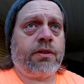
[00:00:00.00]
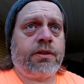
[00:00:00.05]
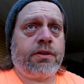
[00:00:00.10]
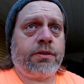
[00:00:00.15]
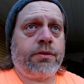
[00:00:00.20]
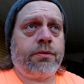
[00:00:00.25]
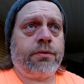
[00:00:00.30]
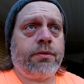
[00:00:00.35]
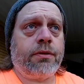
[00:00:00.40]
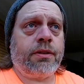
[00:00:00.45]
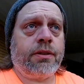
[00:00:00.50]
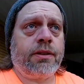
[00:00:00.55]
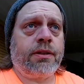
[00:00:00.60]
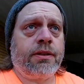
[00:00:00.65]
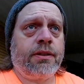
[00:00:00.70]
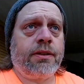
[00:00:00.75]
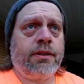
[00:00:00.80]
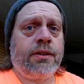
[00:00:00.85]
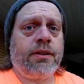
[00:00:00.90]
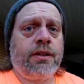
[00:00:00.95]
to
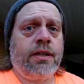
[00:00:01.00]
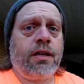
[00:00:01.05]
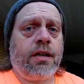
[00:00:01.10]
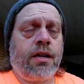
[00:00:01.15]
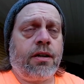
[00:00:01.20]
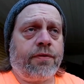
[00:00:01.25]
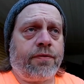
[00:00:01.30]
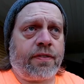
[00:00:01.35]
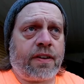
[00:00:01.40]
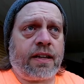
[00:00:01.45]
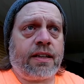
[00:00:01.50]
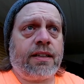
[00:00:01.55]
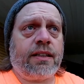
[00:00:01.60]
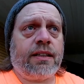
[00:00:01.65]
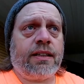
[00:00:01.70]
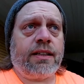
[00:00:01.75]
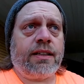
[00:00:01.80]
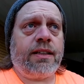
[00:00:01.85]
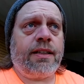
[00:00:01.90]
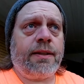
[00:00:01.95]

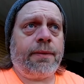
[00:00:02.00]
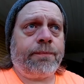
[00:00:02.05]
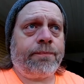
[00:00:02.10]
finally